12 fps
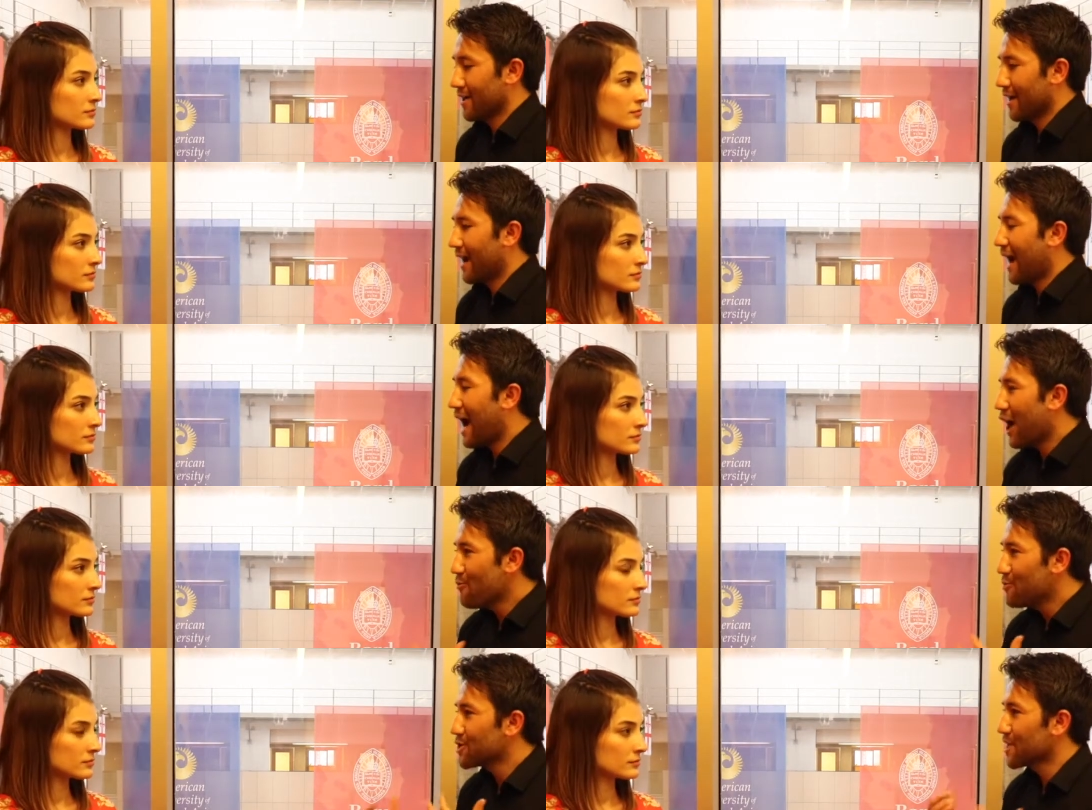
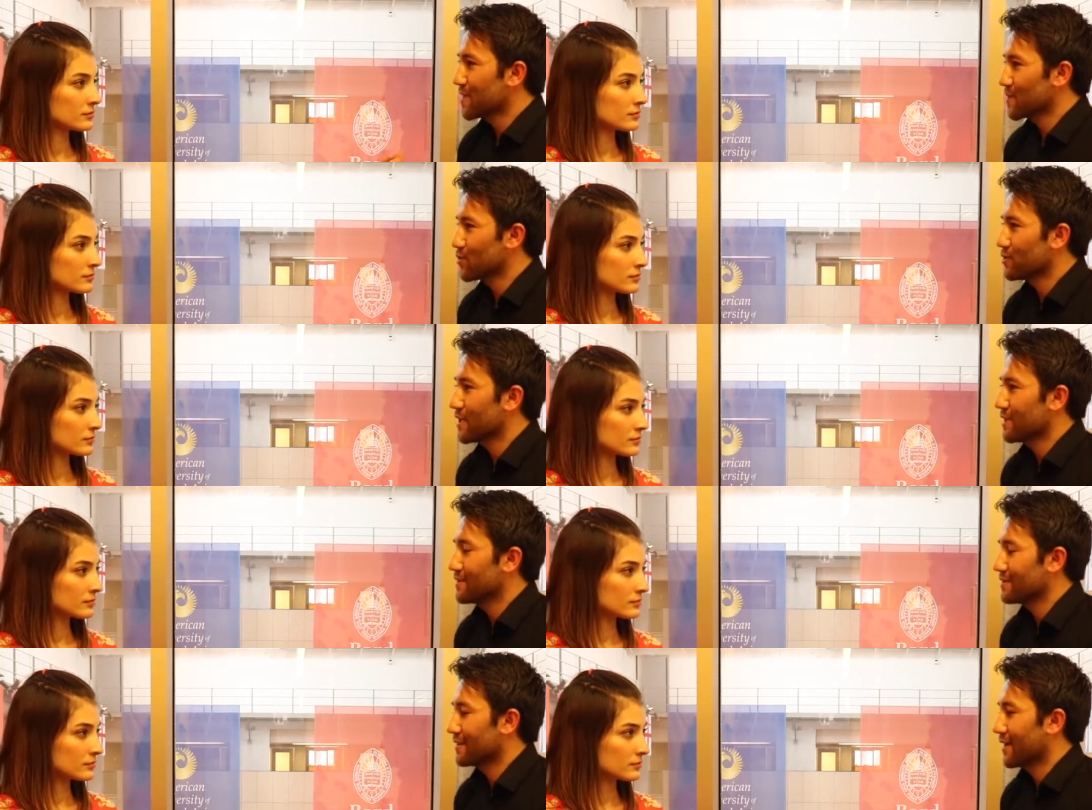Speaker 1: how much a
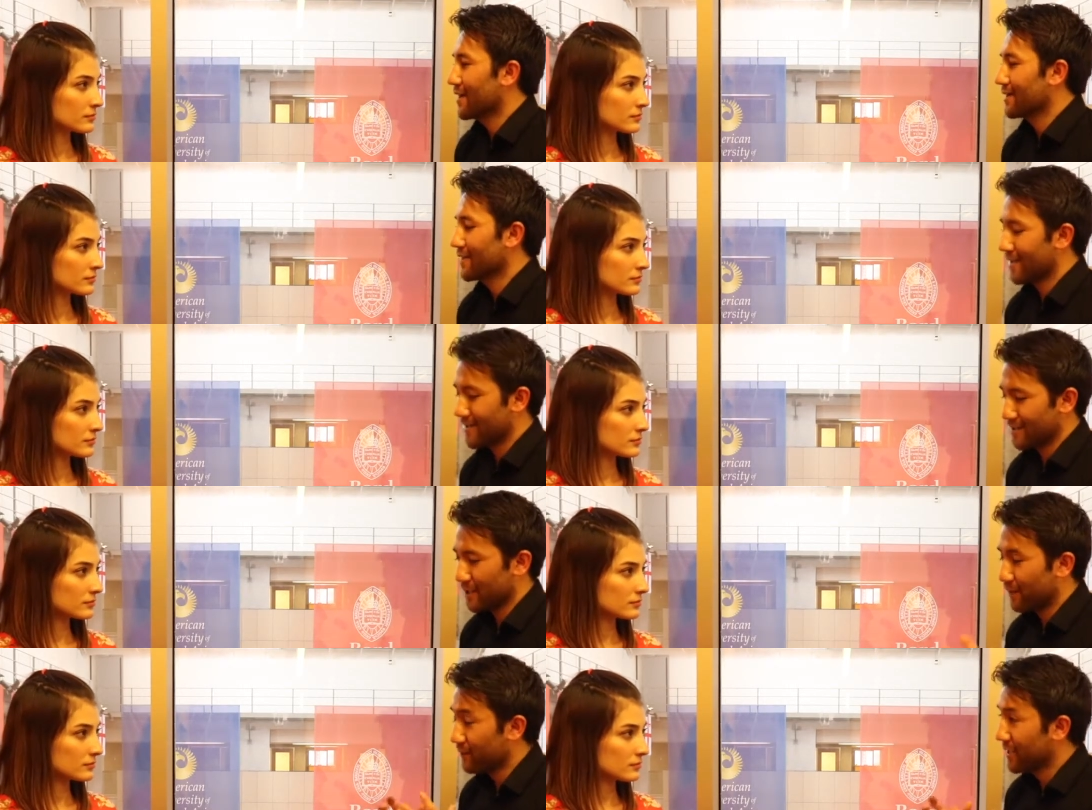student uh, can
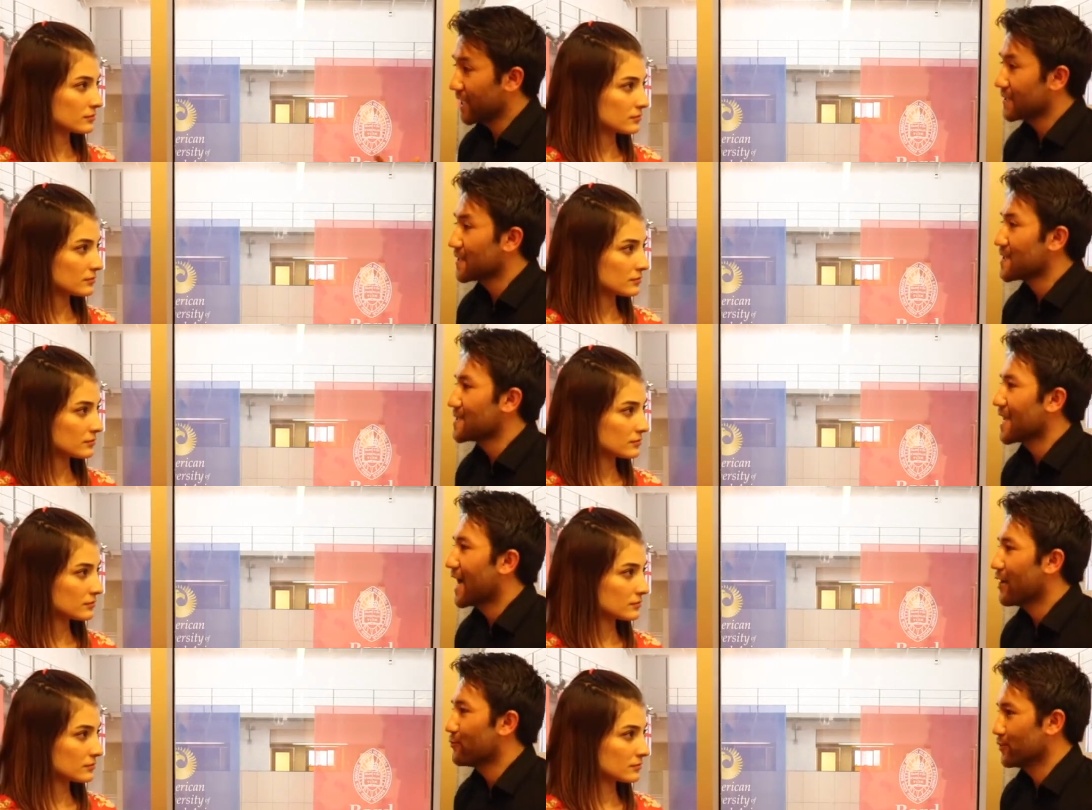reflect his
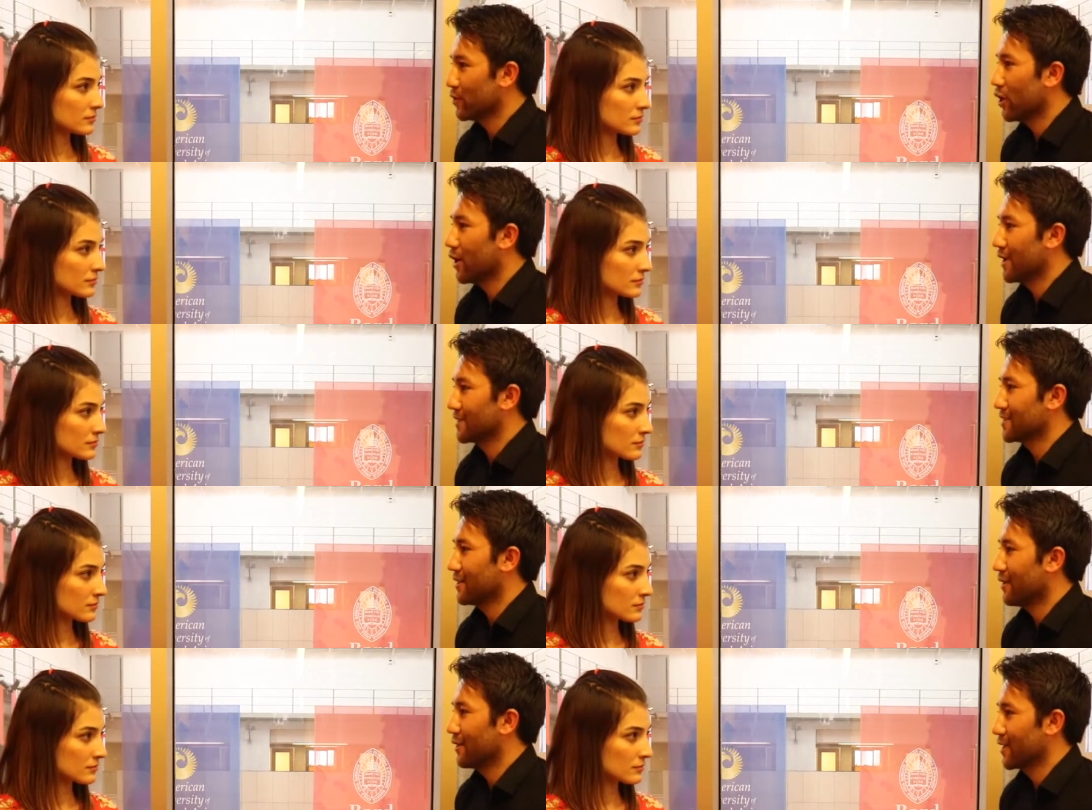own
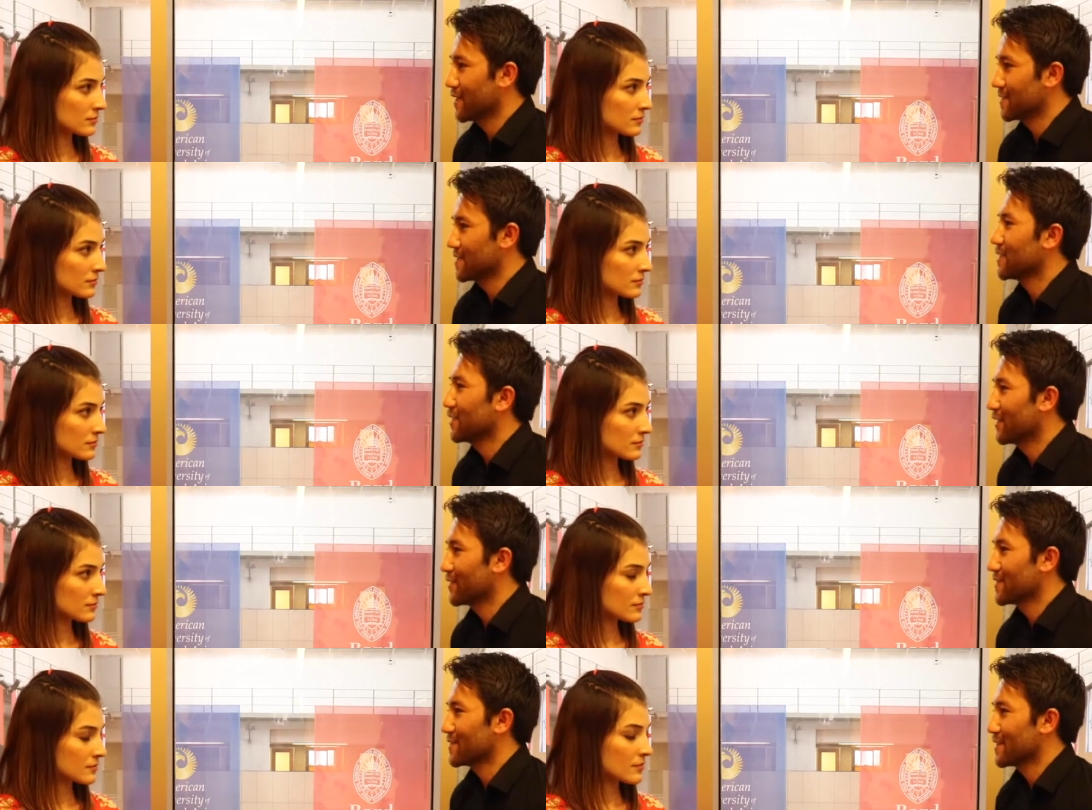thought on his senior
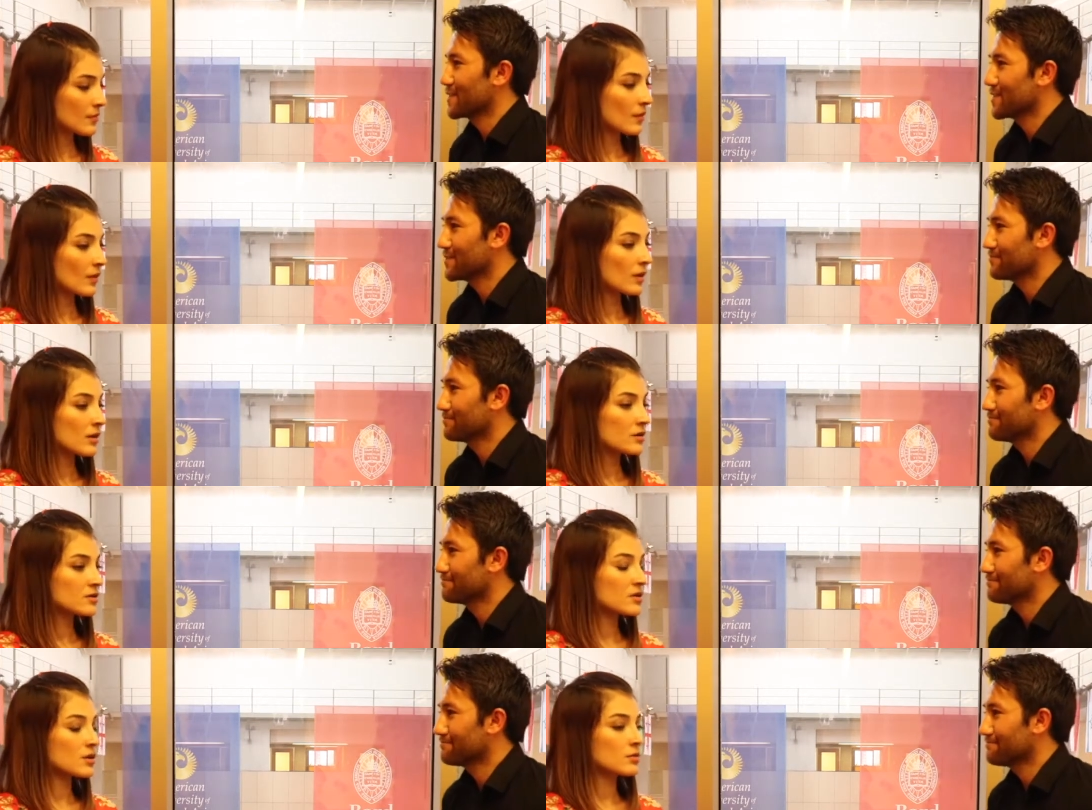thesis?
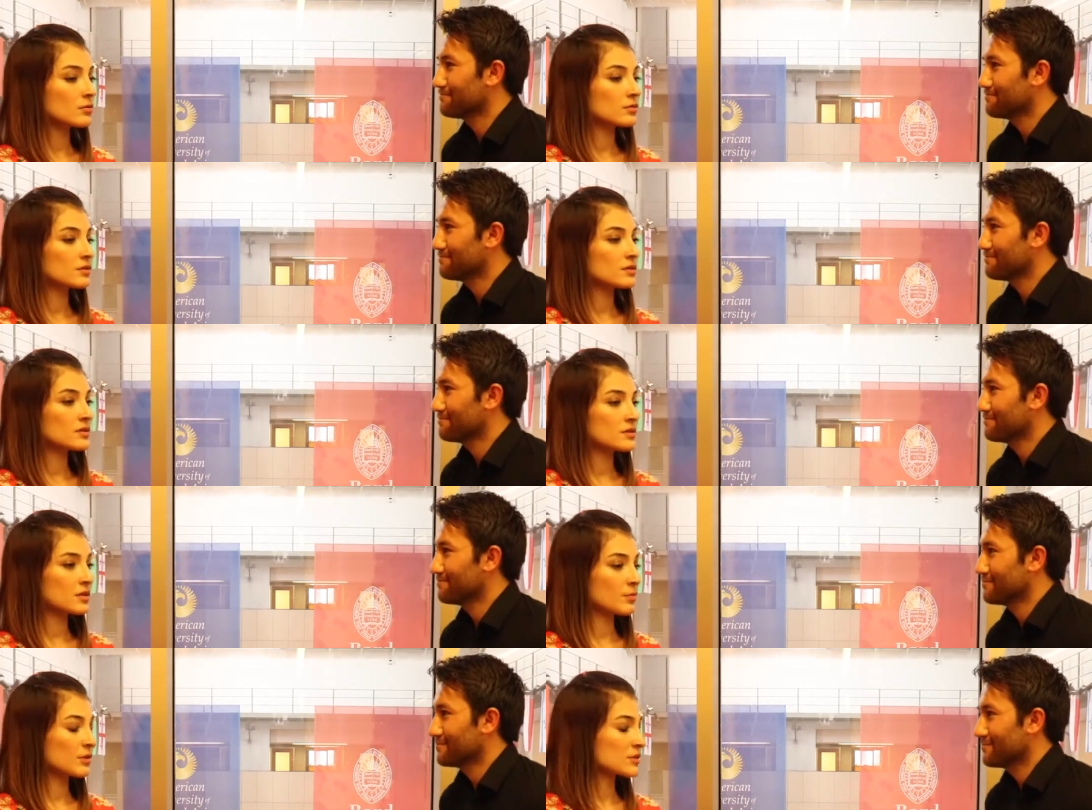
Speaker 2: So this
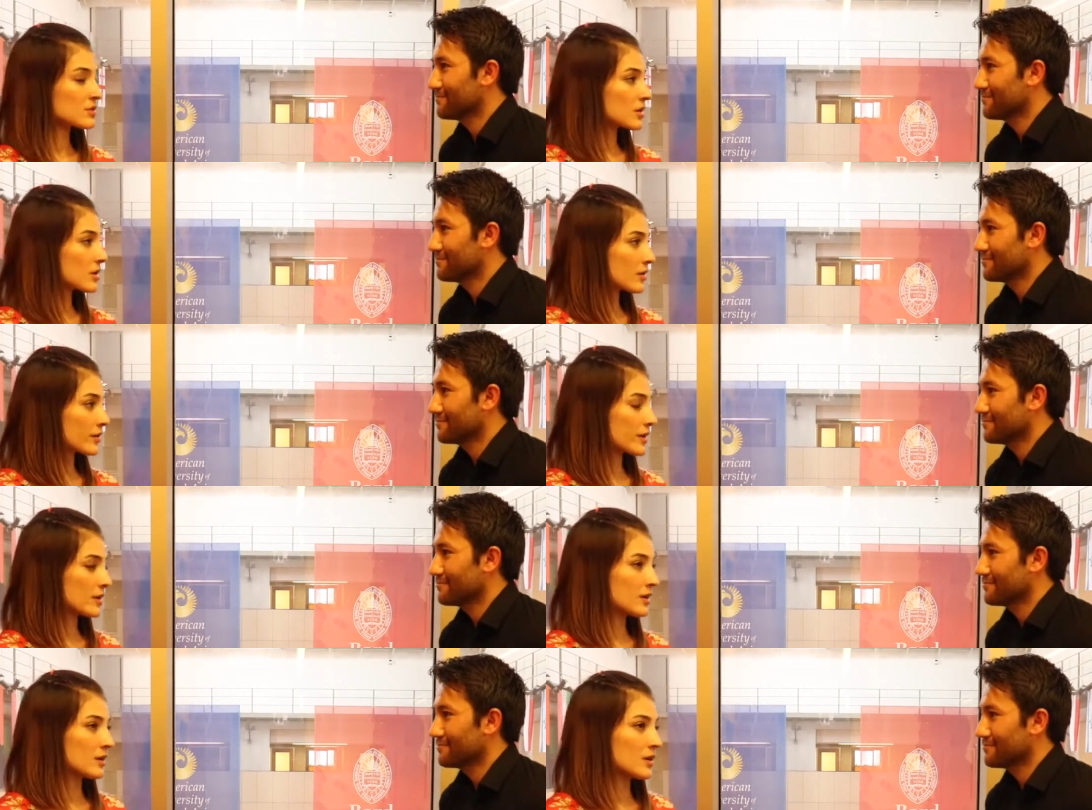depends on
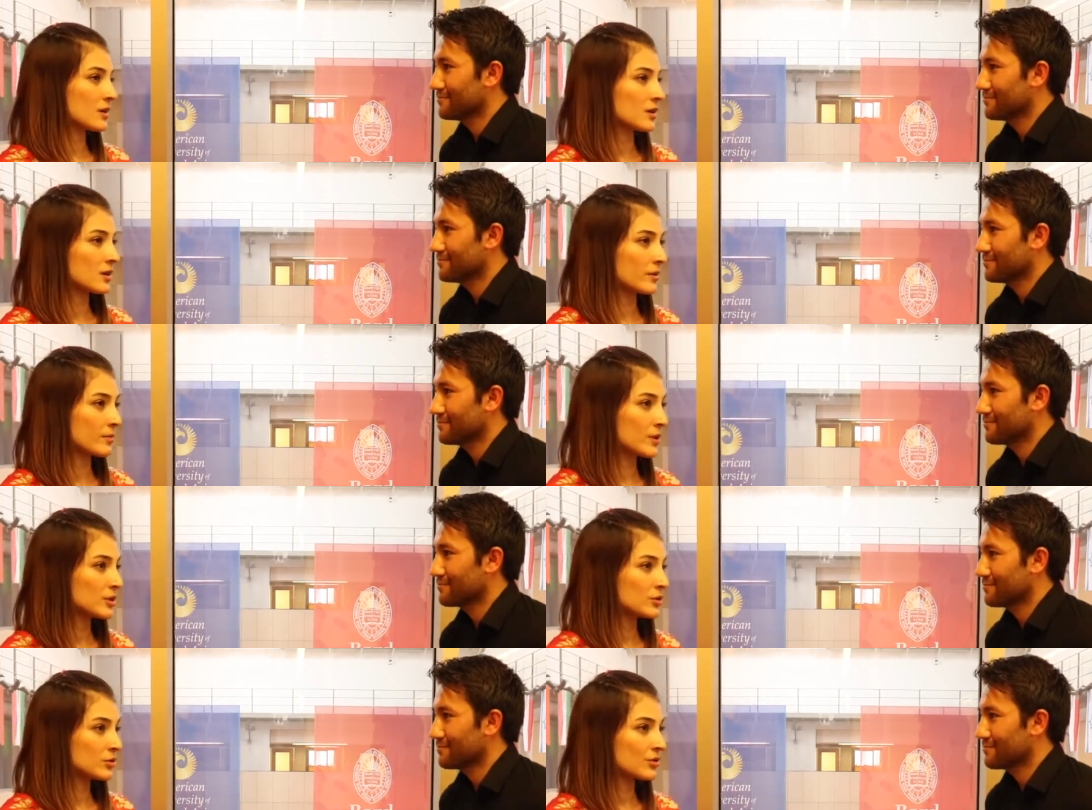the uh,
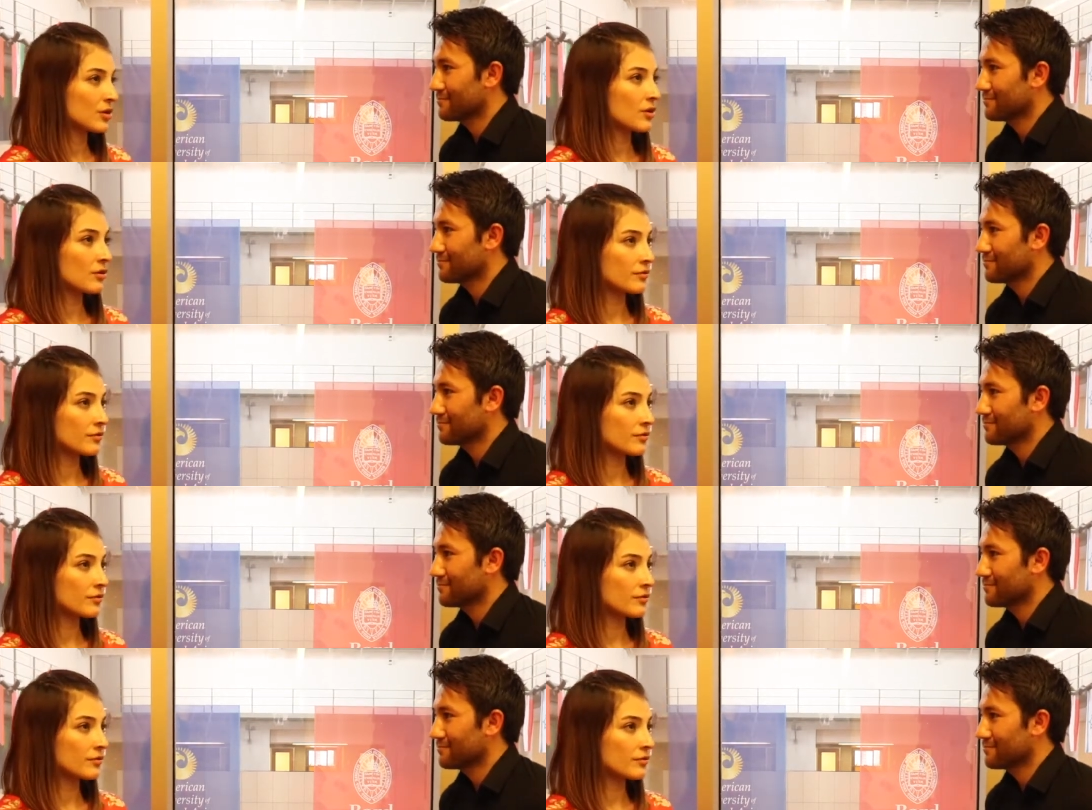method of